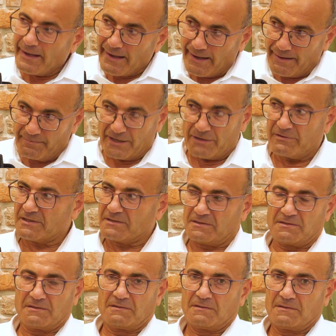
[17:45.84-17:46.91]

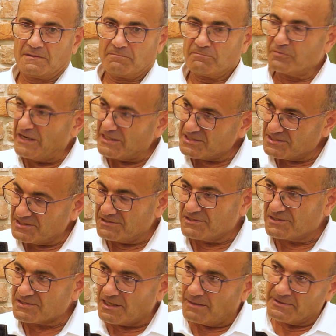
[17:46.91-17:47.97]
American president
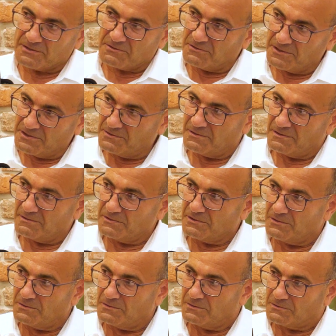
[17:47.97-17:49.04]
is coming to the
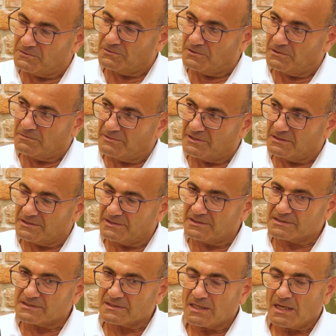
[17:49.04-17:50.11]
Middle
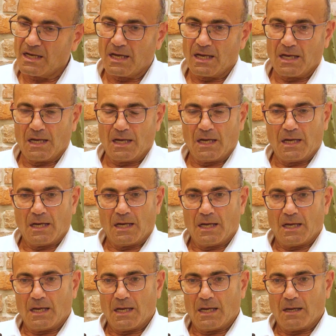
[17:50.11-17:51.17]
East.
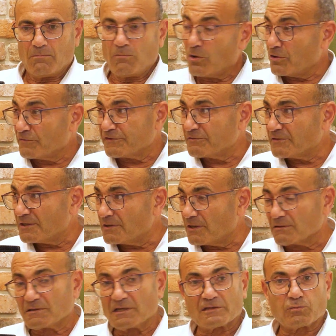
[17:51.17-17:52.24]
More often than
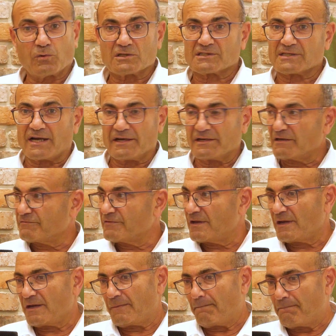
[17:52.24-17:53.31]
not, that was kind of
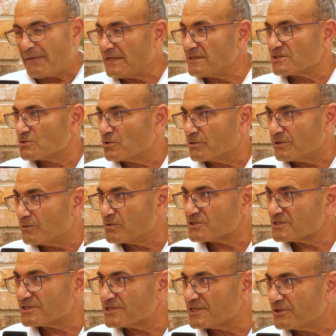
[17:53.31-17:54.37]
the main story,
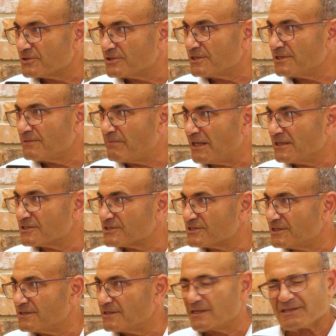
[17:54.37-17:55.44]
was the
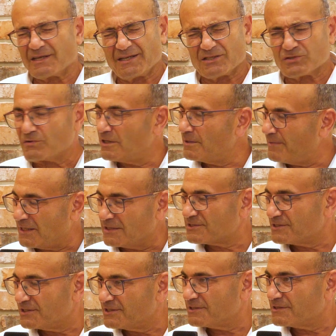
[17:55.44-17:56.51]

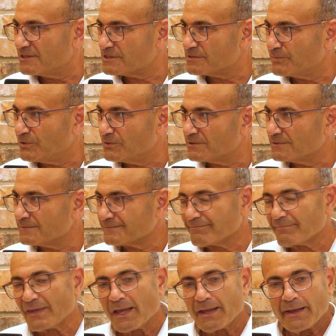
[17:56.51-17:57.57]
Israeli-Palestinian dispute.
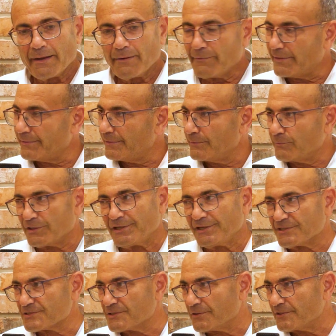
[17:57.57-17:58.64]
Well, what he
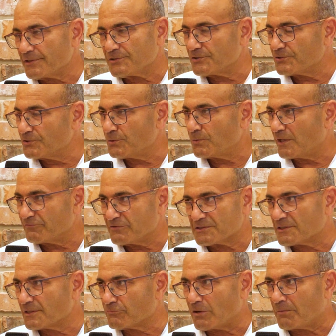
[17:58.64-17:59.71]
is going to do while
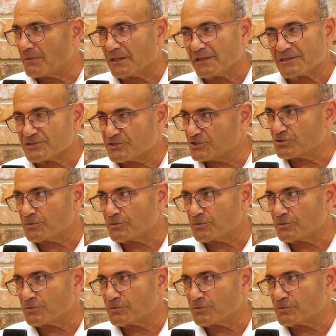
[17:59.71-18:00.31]
visiting Ramallah is just